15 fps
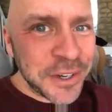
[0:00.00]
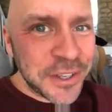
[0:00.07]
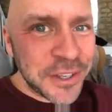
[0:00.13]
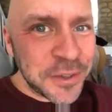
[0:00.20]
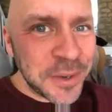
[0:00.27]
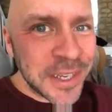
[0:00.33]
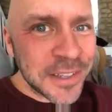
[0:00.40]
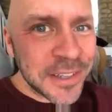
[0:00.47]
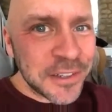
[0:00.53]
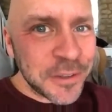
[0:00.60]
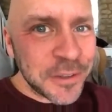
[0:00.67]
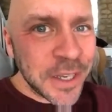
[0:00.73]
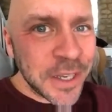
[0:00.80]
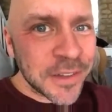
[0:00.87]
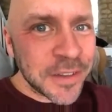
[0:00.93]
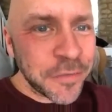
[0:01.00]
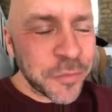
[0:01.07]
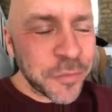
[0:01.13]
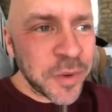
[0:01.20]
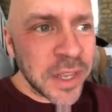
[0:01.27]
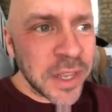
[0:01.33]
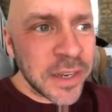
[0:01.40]
So I guess just because I've
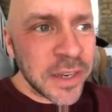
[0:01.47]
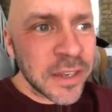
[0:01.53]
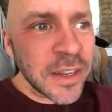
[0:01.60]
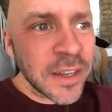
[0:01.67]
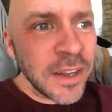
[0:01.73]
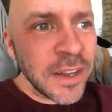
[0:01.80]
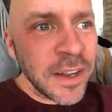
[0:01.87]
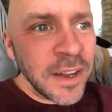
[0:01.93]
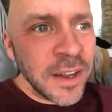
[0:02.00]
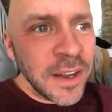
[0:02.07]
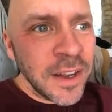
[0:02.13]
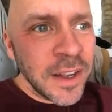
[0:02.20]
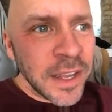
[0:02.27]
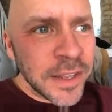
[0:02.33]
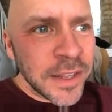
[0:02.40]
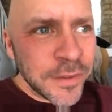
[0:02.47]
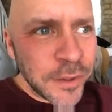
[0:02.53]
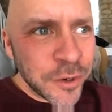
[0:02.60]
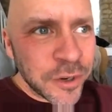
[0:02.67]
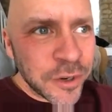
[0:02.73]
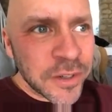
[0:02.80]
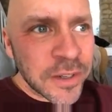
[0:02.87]
read and
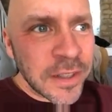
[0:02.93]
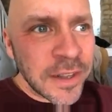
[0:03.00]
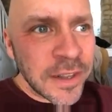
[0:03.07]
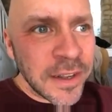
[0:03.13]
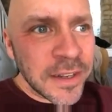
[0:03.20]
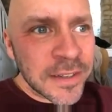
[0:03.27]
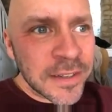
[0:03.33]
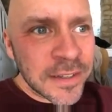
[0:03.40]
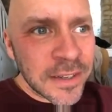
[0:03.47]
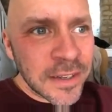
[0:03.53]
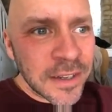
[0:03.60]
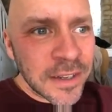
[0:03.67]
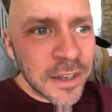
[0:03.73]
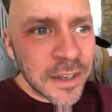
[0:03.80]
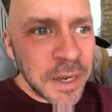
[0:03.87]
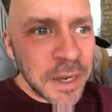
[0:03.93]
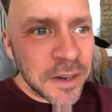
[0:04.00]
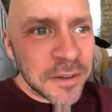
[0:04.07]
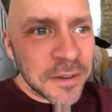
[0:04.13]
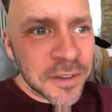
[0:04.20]
learned a lot about